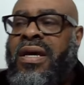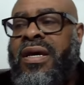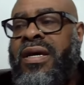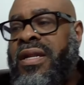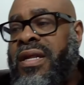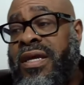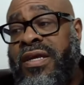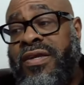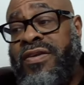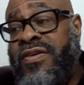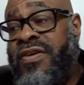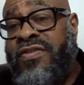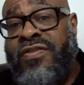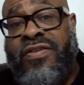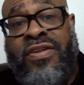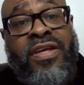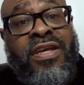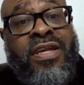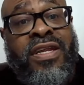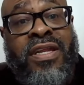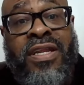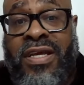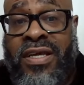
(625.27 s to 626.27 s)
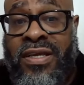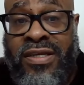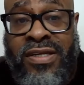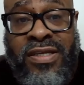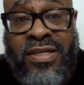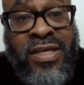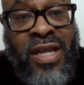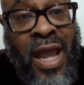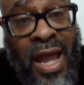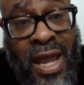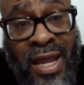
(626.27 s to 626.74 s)
They just didn't hit
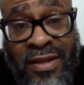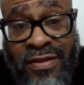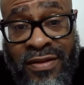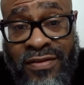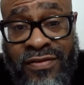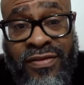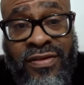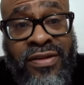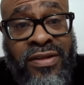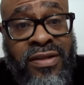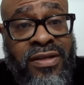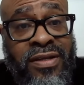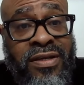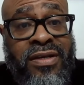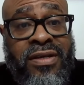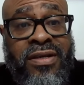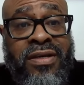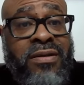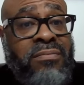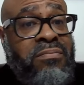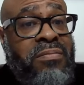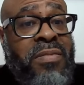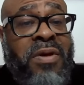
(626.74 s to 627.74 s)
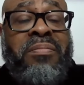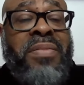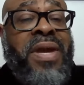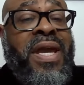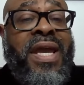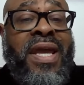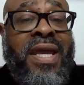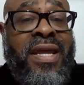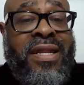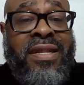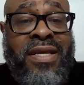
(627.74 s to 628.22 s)
shots. My
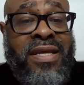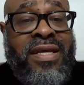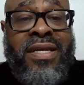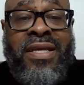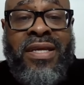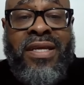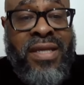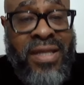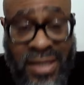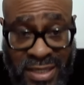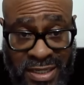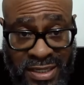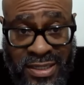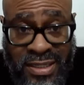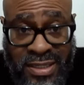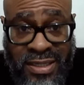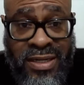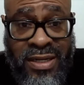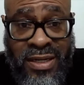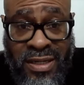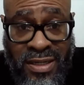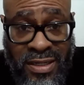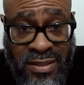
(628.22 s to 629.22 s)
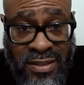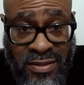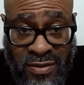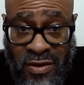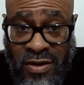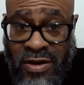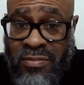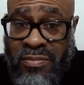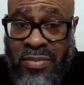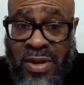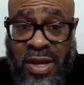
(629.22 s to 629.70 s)
man didn't get,
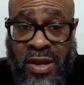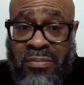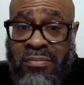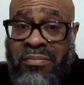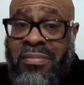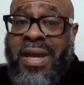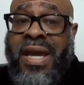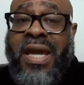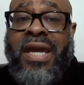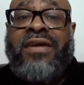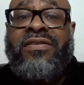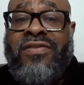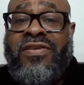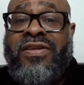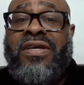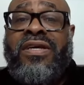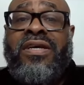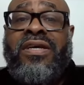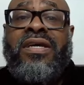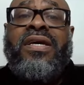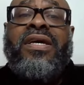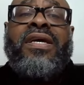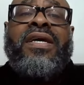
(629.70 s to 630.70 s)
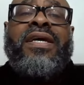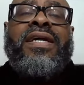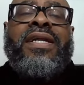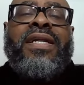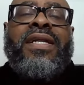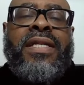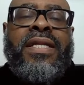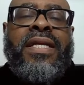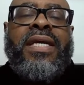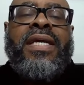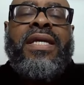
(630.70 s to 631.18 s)
talking about Maxey,
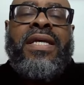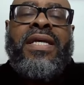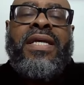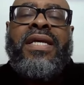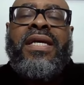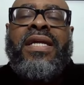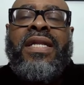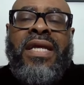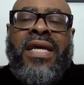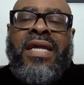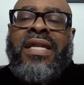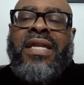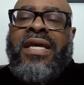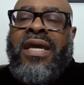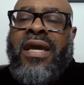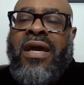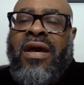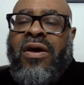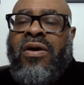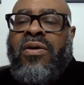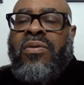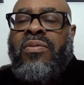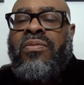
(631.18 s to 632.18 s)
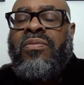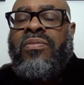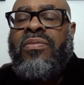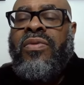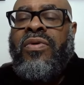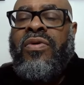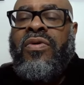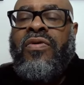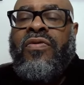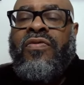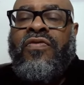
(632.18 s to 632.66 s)
didn't get any help
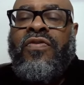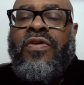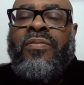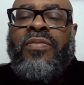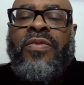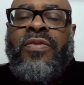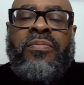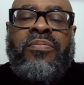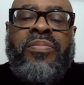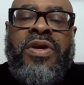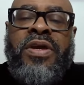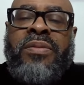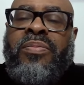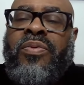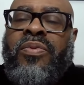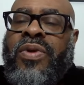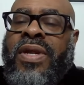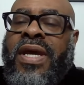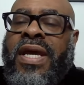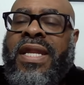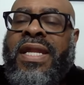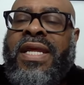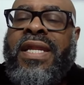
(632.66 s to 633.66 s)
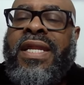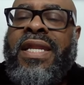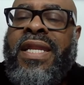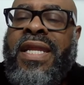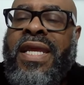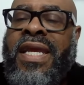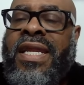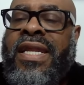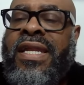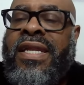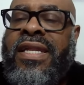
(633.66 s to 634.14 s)
from the people that he
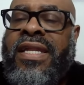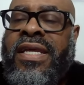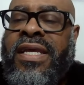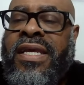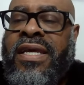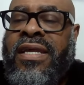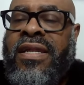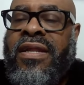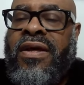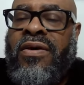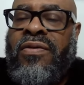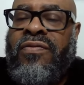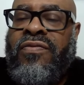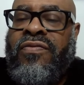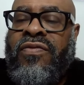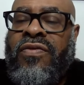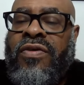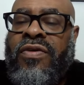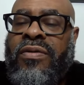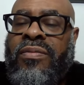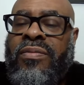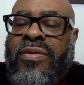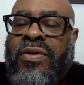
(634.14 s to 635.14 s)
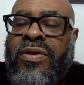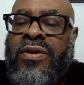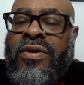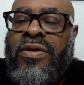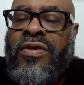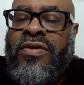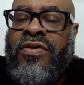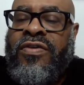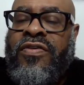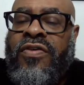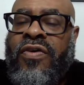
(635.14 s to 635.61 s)
needed to get help from.
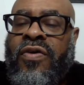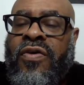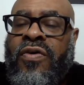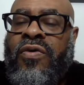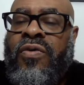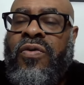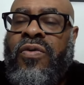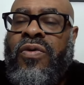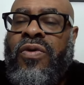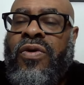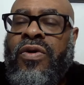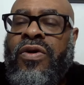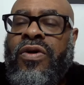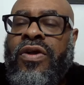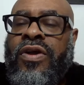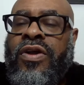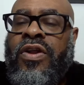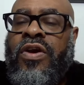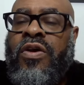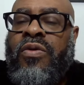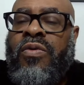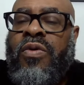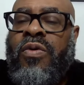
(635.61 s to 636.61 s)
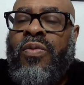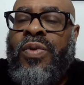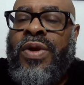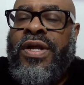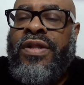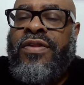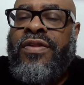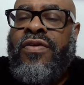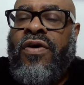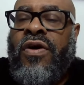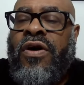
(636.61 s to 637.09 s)
So, you know, when
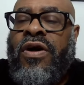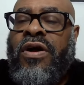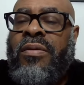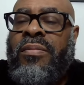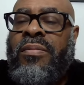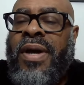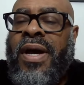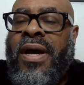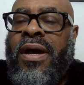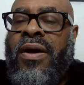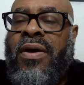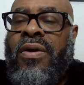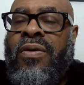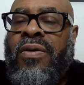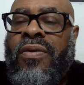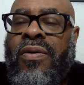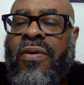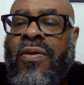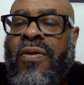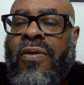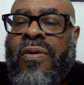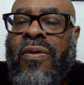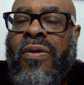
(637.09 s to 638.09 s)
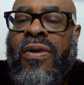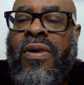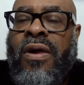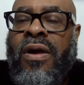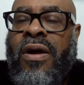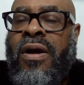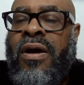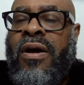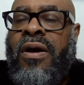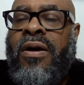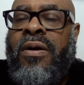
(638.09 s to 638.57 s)
we talk about,
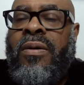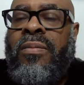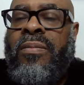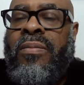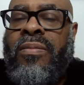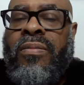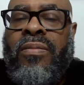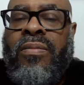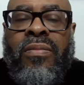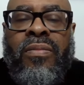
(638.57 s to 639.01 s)
they